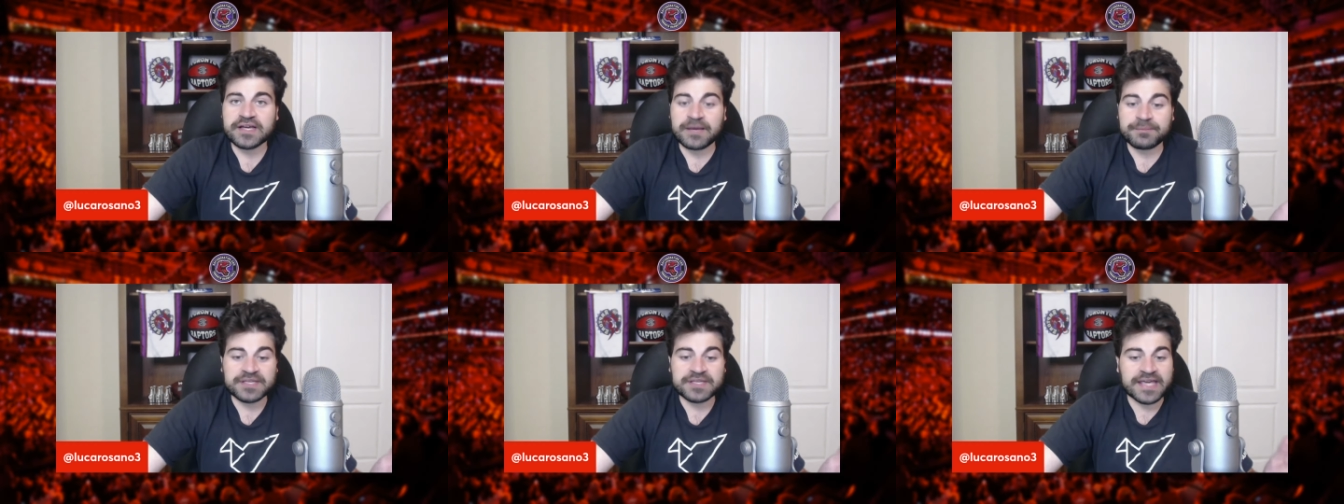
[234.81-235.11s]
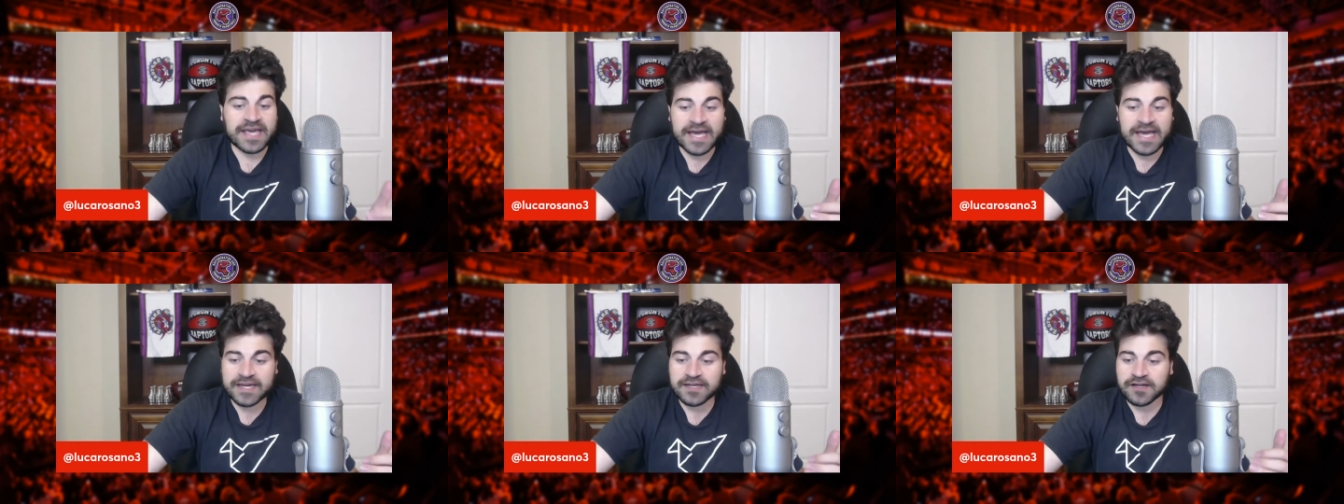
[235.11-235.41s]
I mean,
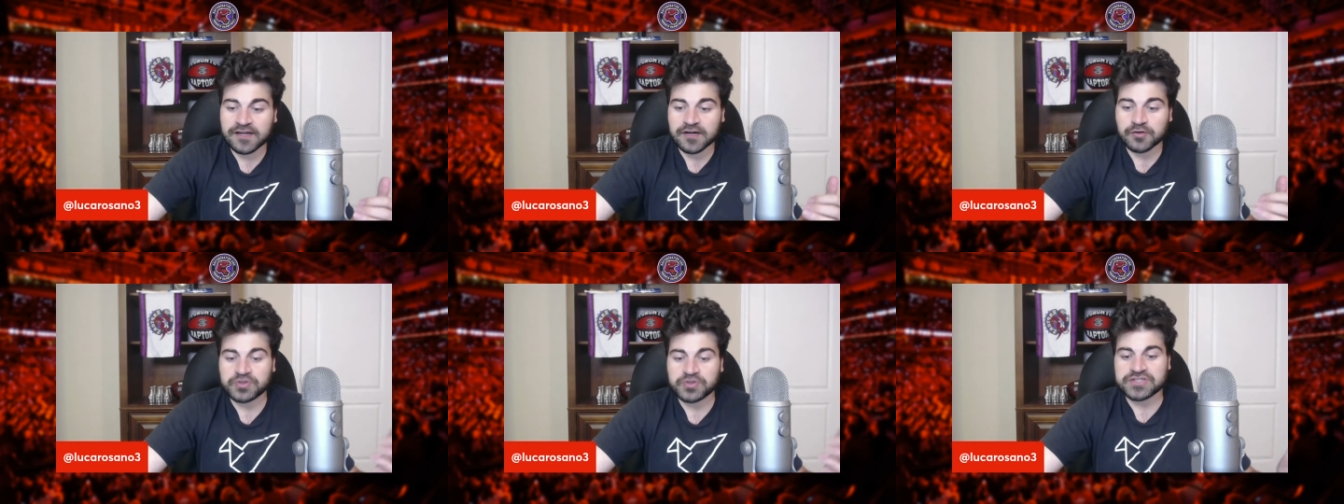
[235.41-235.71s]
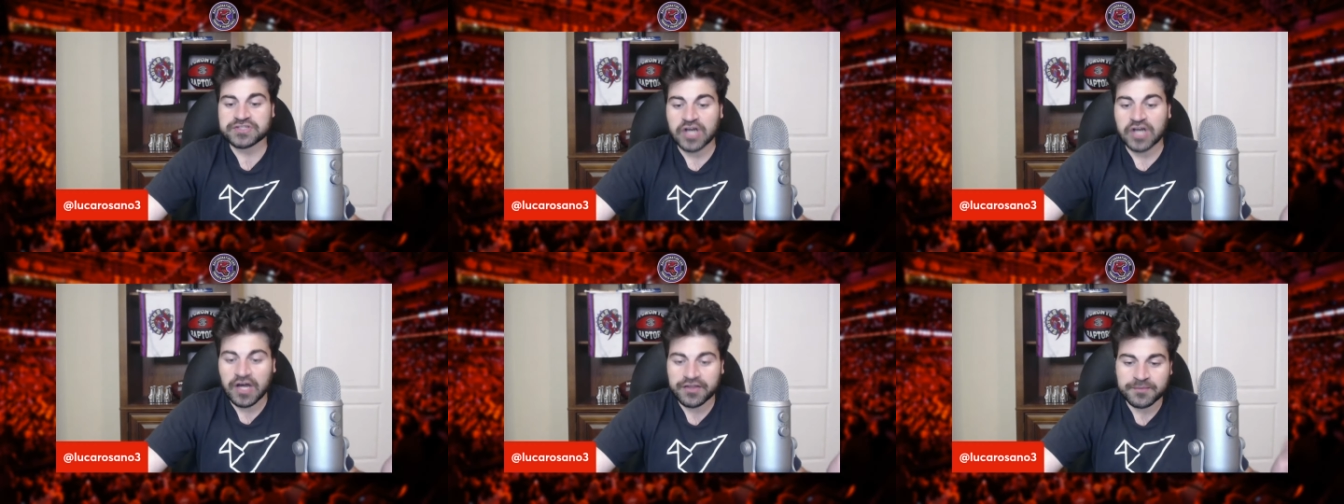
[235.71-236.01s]
Canada, we
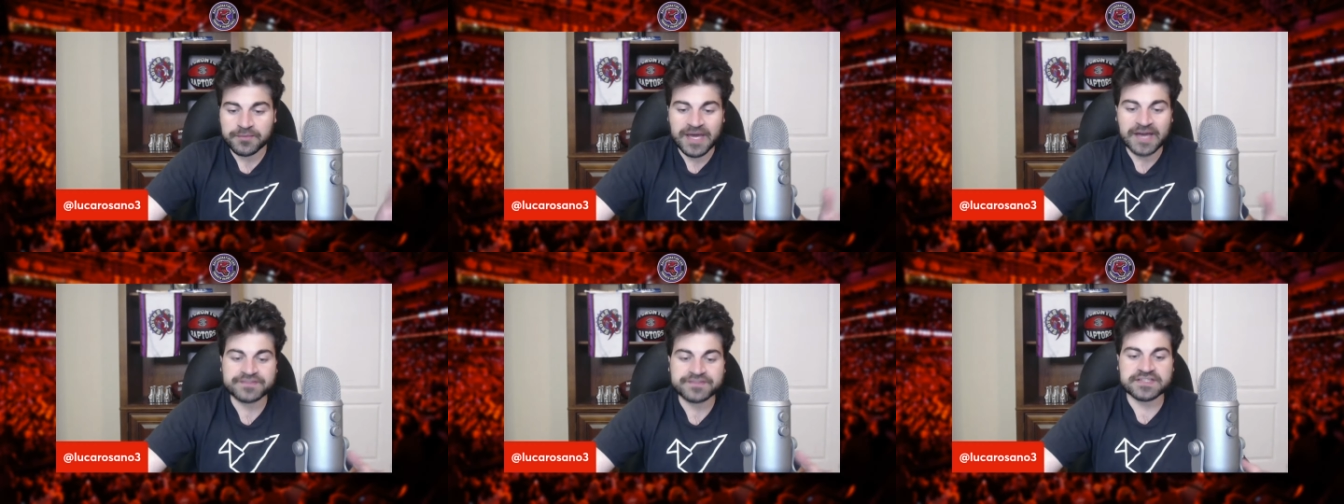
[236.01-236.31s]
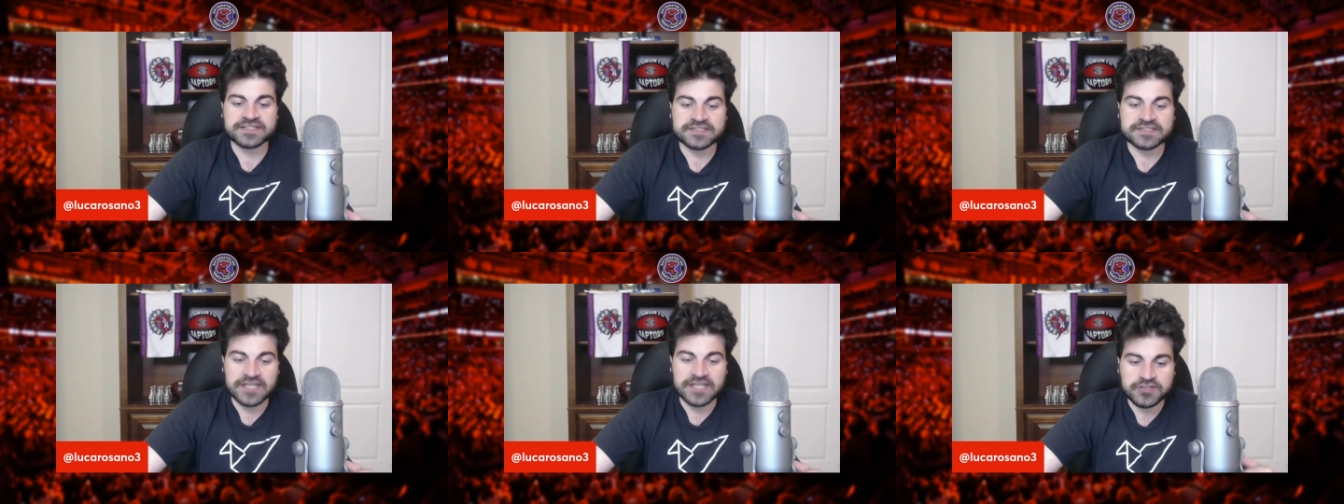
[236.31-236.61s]
saw them have
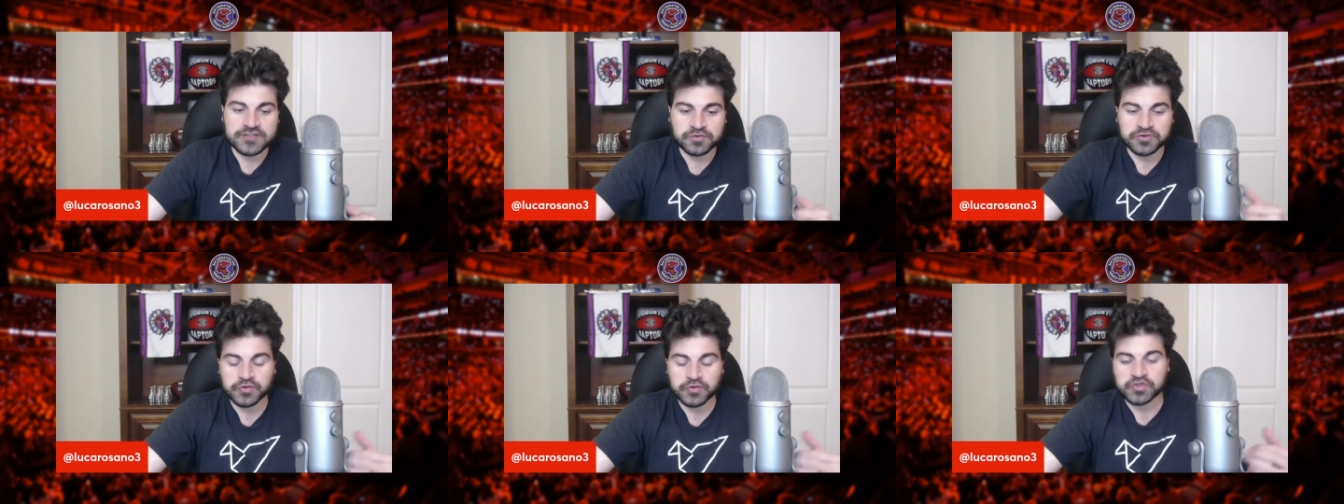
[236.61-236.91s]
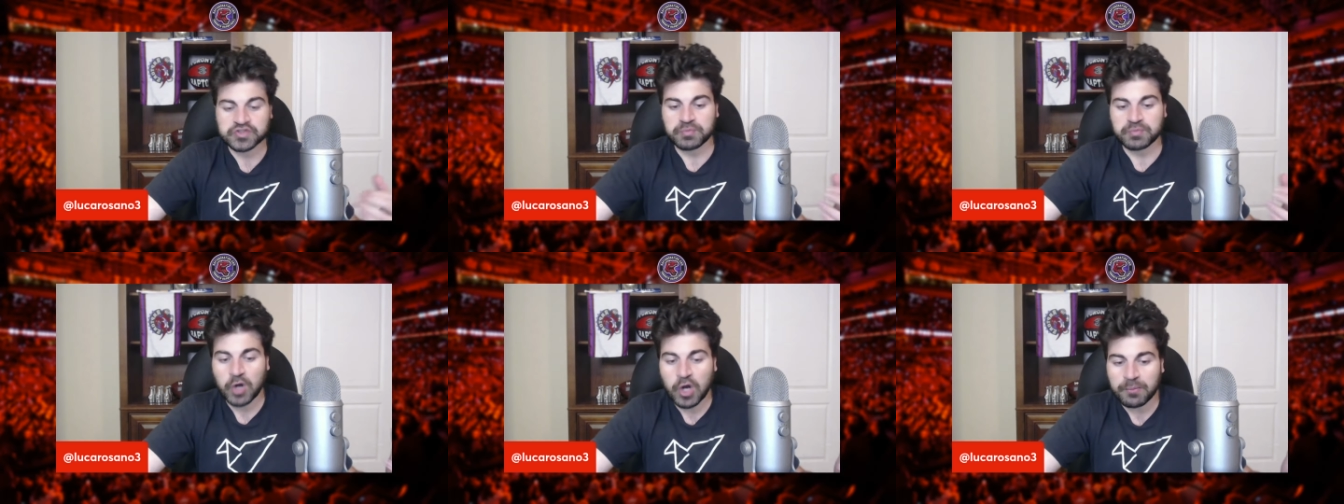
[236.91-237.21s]
success with those
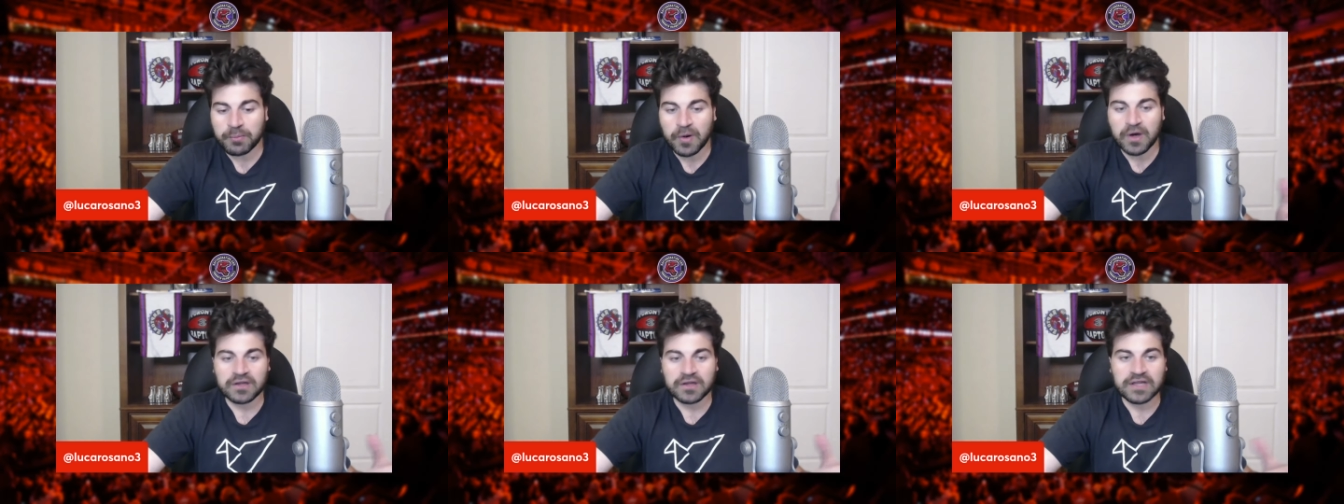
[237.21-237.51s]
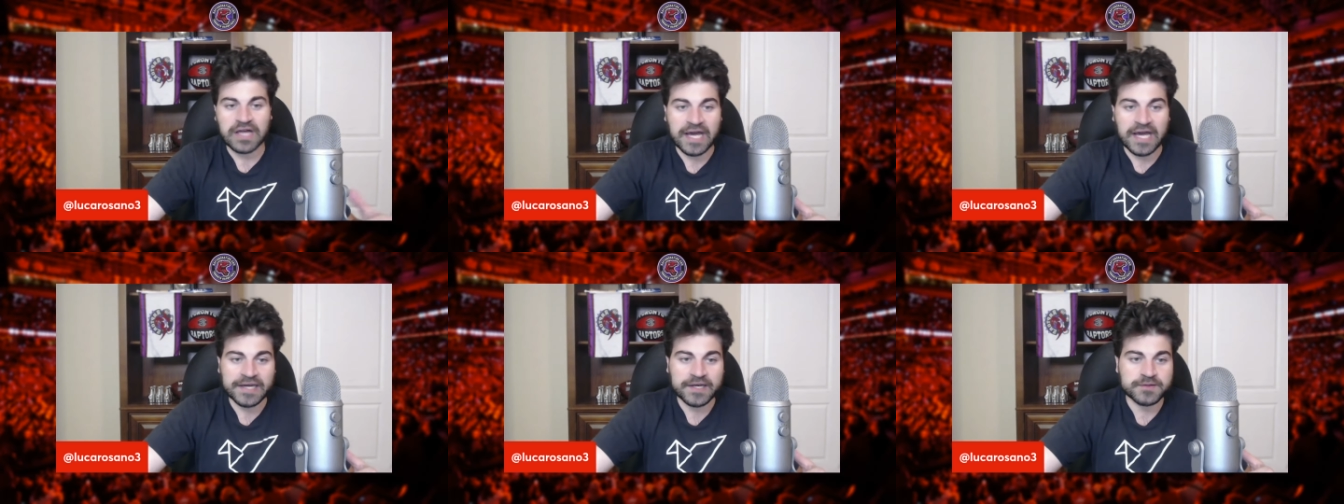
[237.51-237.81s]
small ball
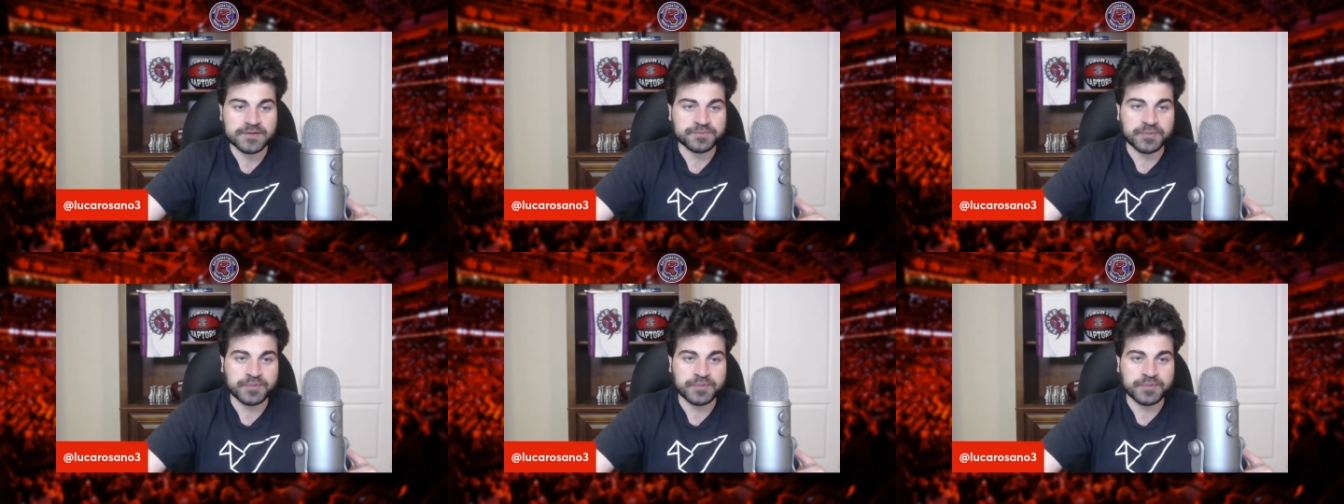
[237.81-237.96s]
lineups,